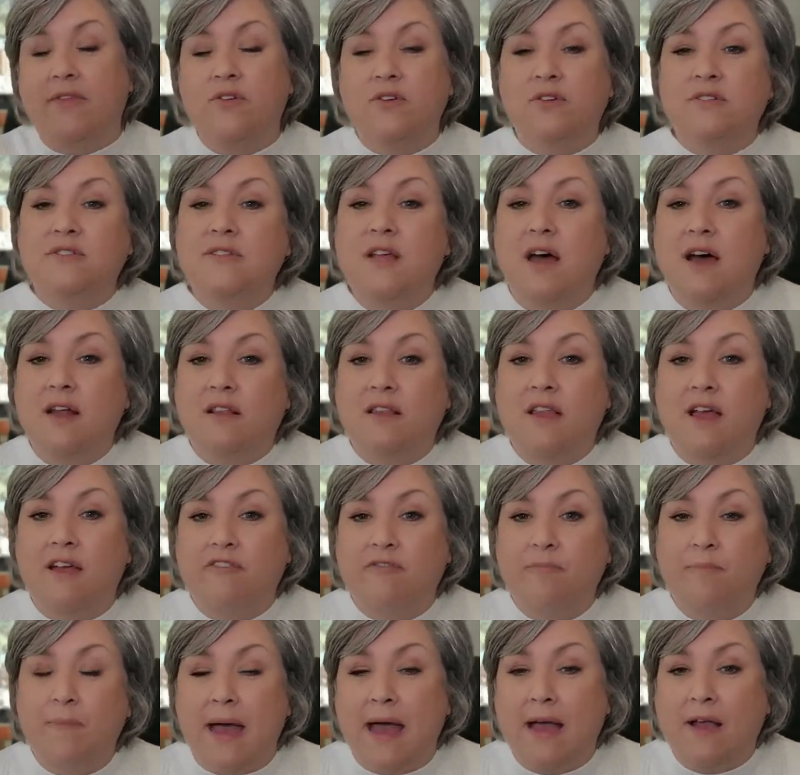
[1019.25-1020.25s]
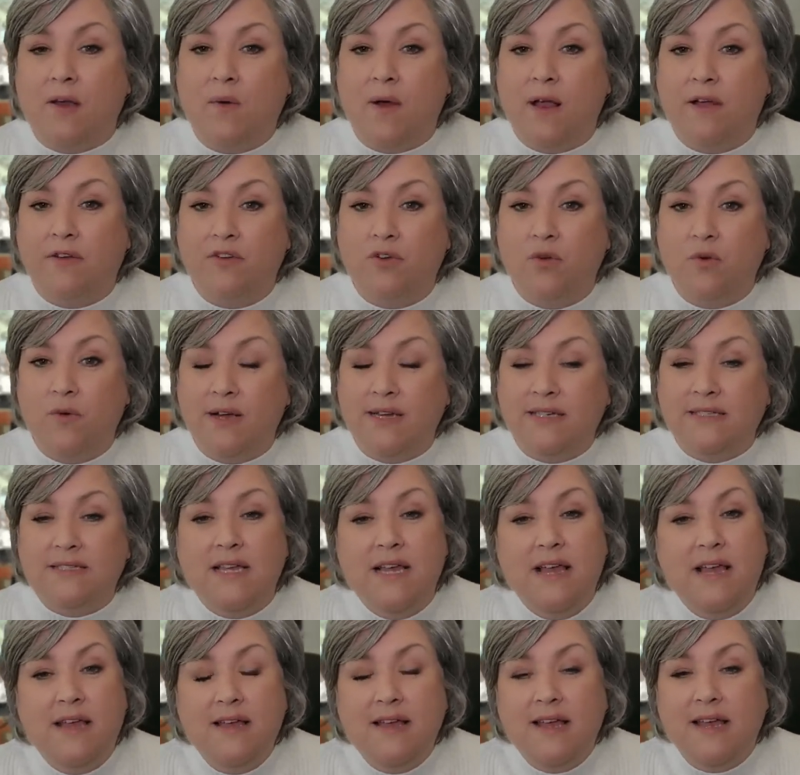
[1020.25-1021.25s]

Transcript: and there's not a lot of background noise.